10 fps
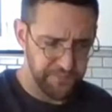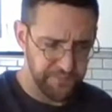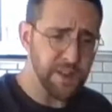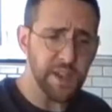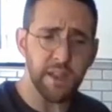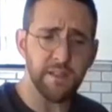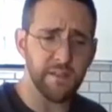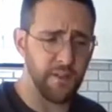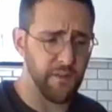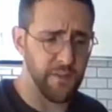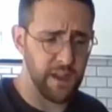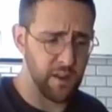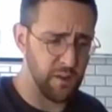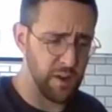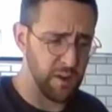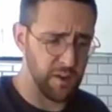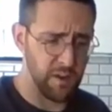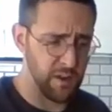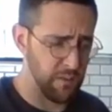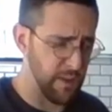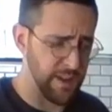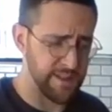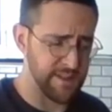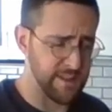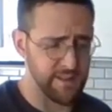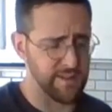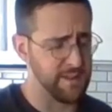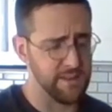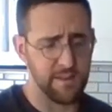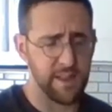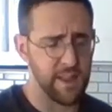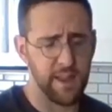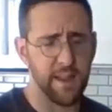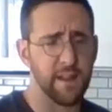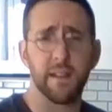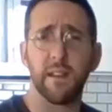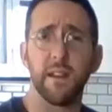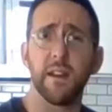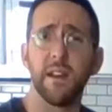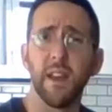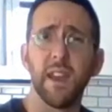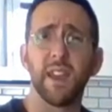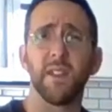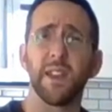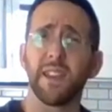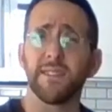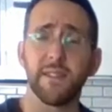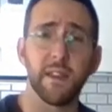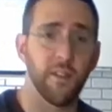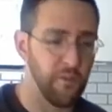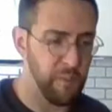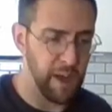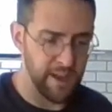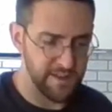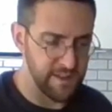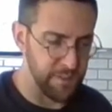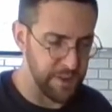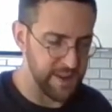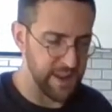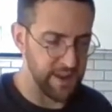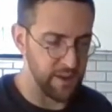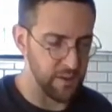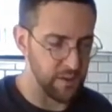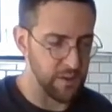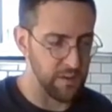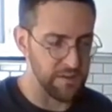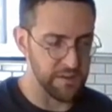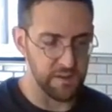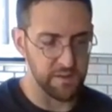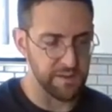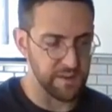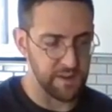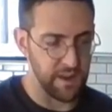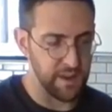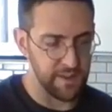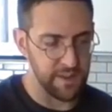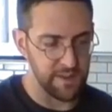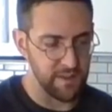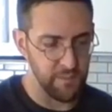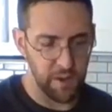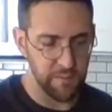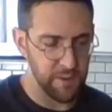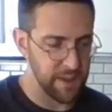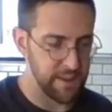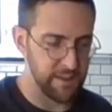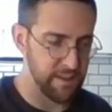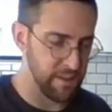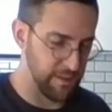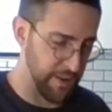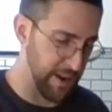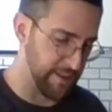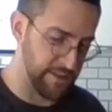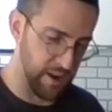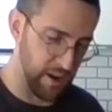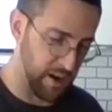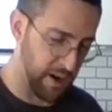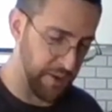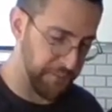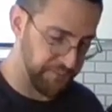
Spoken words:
a change of, you know, your rices and you know, you get sick of pasta, potato, couscous. The mung bean threads are